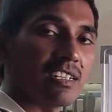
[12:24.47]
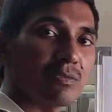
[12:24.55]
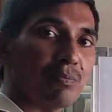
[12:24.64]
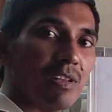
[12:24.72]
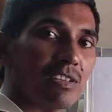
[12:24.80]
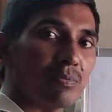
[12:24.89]

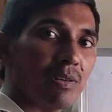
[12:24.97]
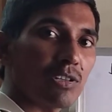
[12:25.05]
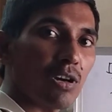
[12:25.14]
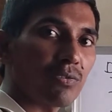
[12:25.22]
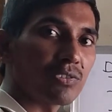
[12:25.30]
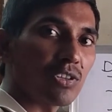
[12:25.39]
displacement
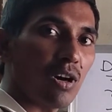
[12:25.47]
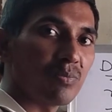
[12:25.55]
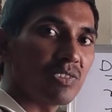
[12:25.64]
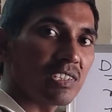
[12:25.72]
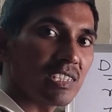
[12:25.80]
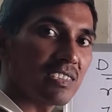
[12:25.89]
of the
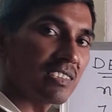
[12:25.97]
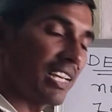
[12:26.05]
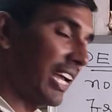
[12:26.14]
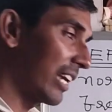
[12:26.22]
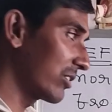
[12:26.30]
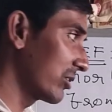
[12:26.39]
object is
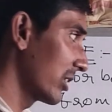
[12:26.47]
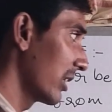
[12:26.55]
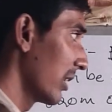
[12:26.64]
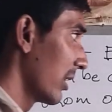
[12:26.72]
h.